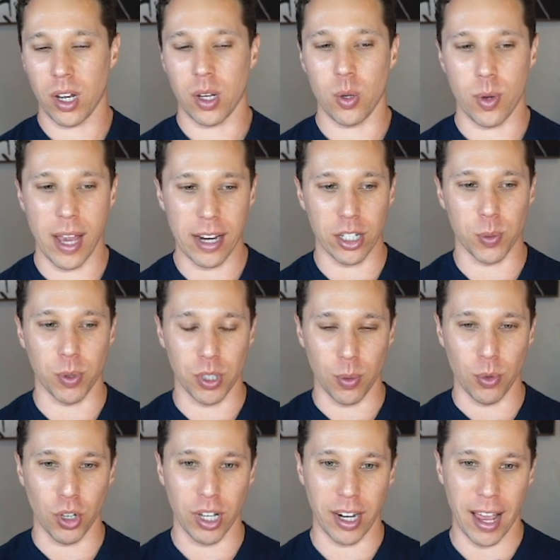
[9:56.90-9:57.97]
can't just put your
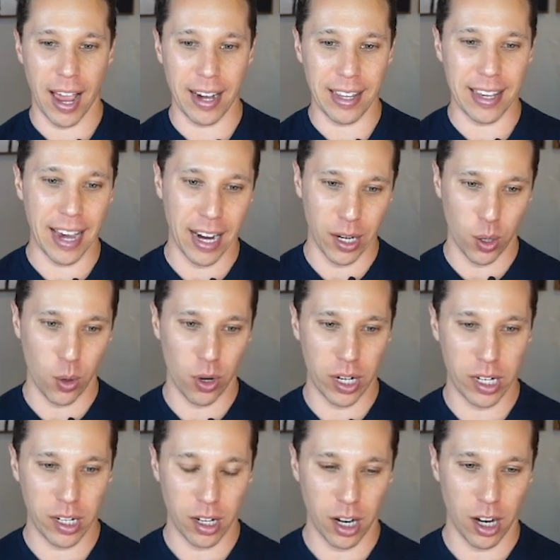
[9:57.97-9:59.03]
book in any
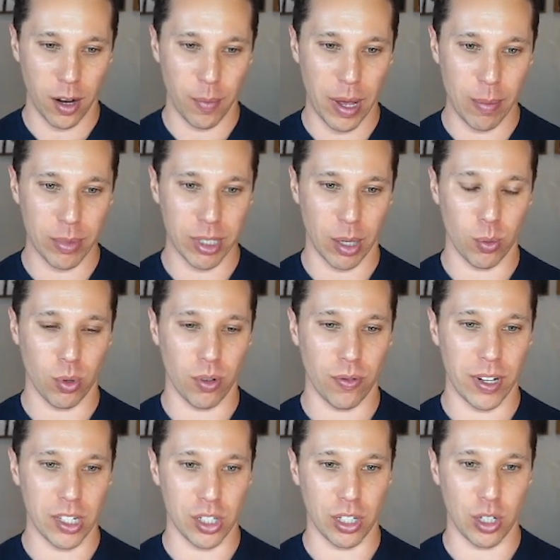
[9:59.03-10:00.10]
category. Amazon will
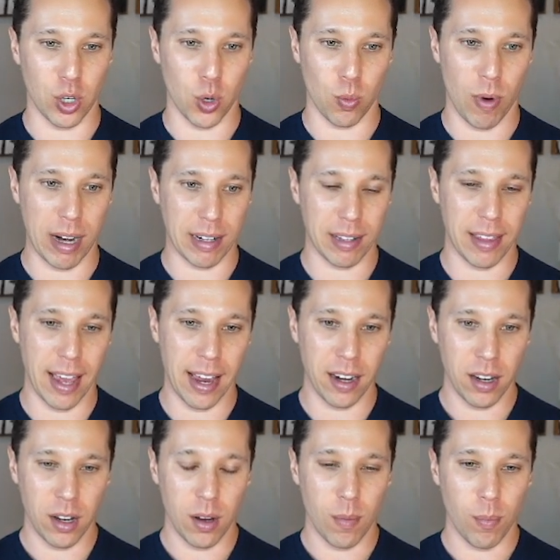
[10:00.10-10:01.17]
eventually correct
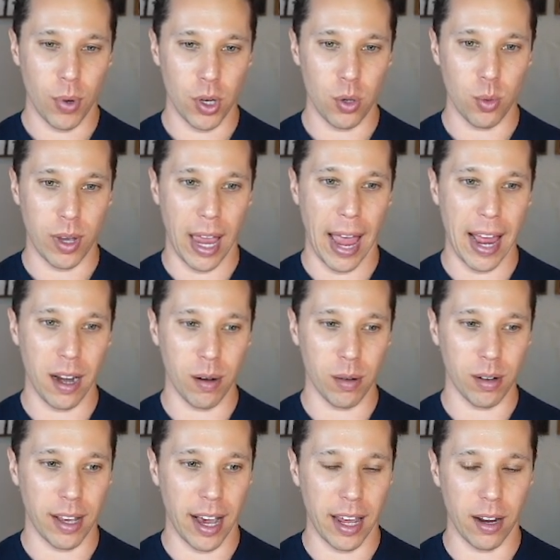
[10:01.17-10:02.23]
that, but you
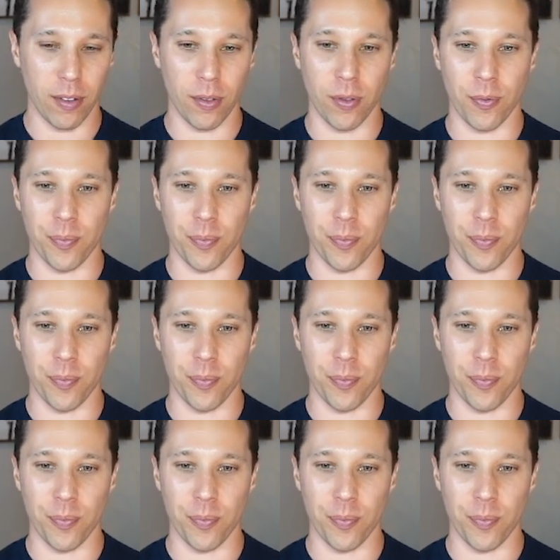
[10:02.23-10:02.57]
can kind of